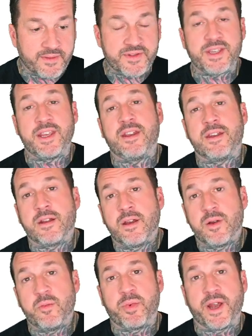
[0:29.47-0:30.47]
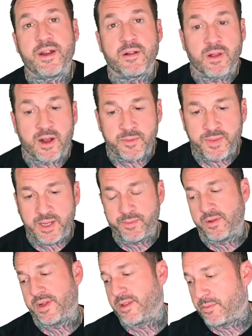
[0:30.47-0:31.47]
I've seen bite a lot of
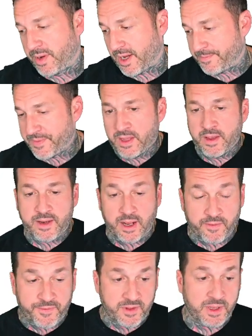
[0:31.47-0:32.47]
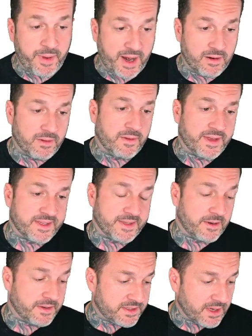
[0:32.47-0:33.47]
people in the butt. Now, fully parallel
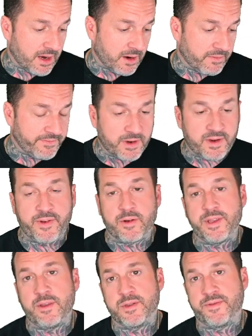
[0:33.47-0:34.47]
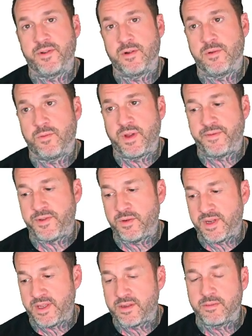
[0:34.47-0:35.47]
inserts are very, very useful if
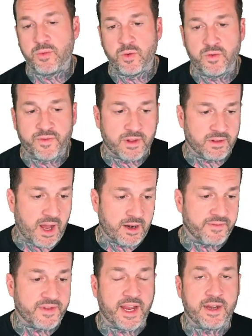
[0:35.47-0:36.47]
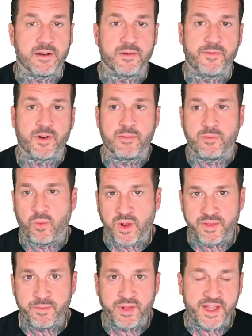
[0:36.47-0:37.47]
you need to move a lot of data from
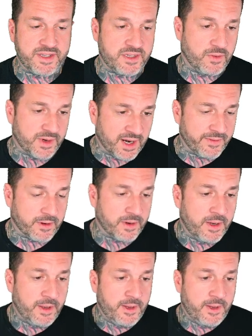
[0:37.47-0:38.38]
one place to another,